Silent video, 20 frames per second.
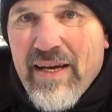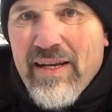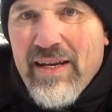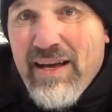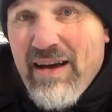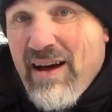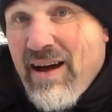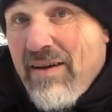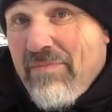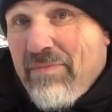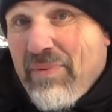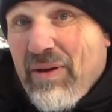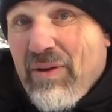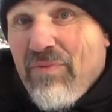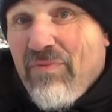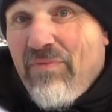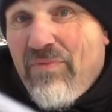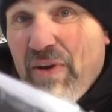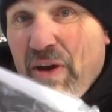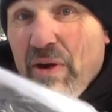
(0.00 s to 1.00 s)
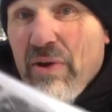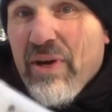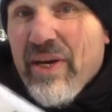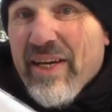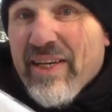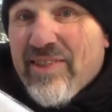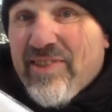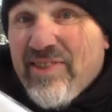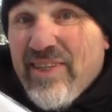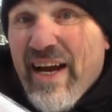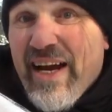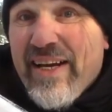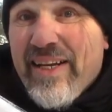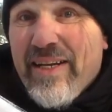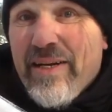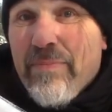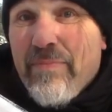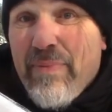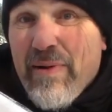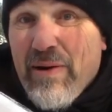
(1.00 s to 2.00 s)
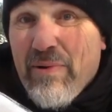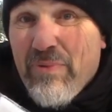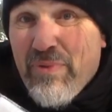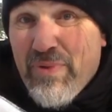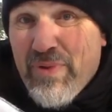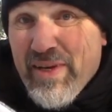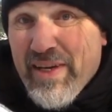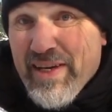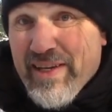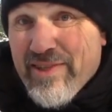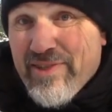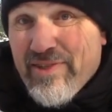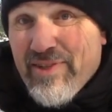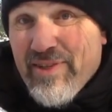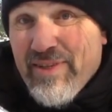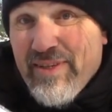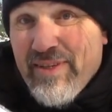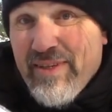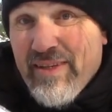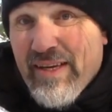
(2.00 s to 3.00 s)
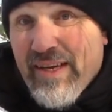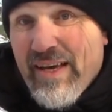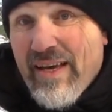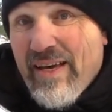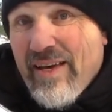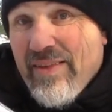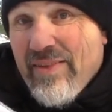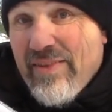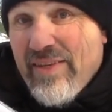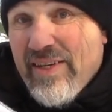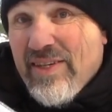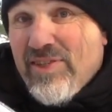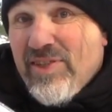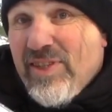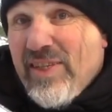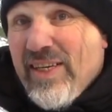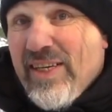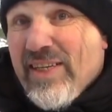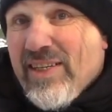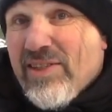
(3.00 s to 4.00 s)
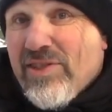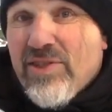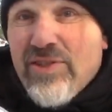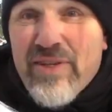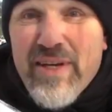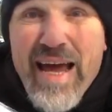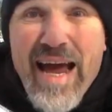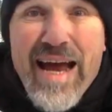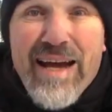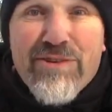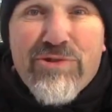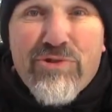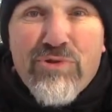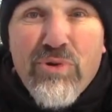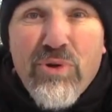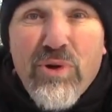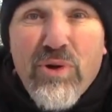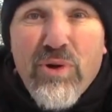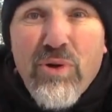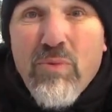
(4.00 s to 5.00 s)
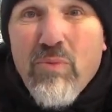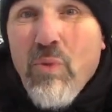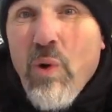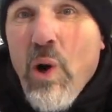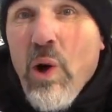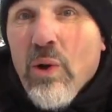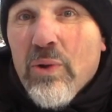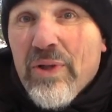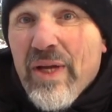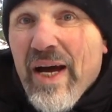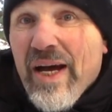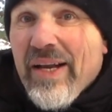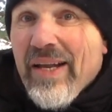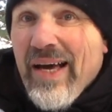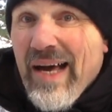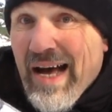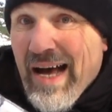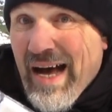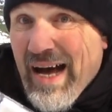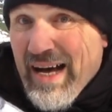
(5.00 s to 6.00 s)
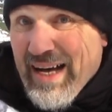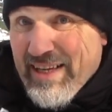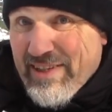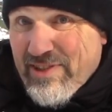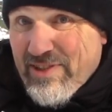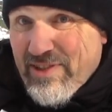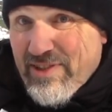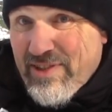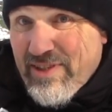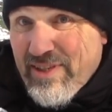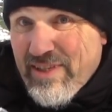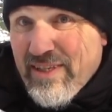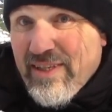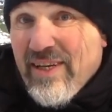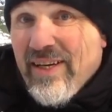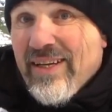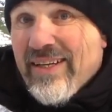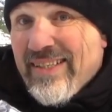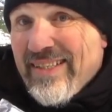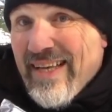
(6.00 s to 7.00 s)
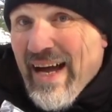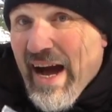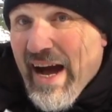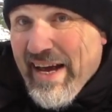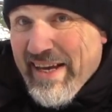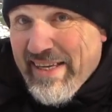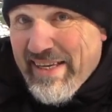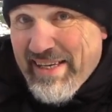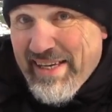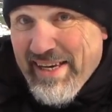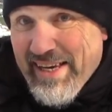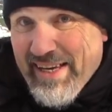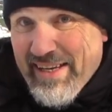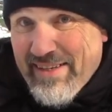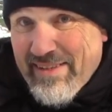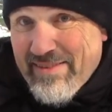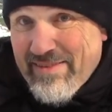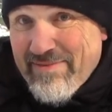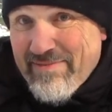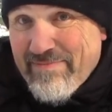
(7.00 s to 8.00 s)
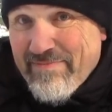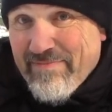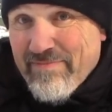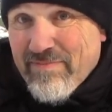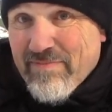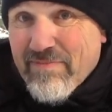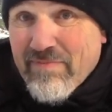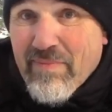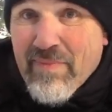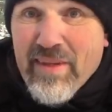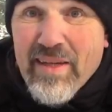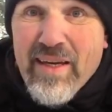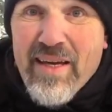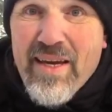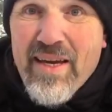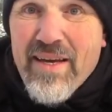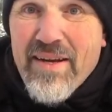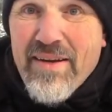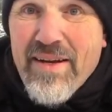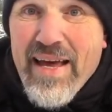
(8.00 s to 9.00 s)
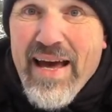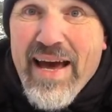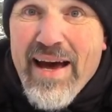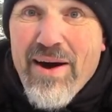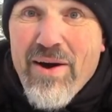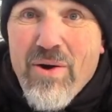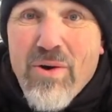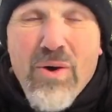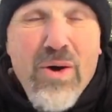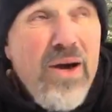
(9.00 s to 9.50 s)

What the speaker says: Now I've been very excited about this. This is natural walnut husk dye kit. Now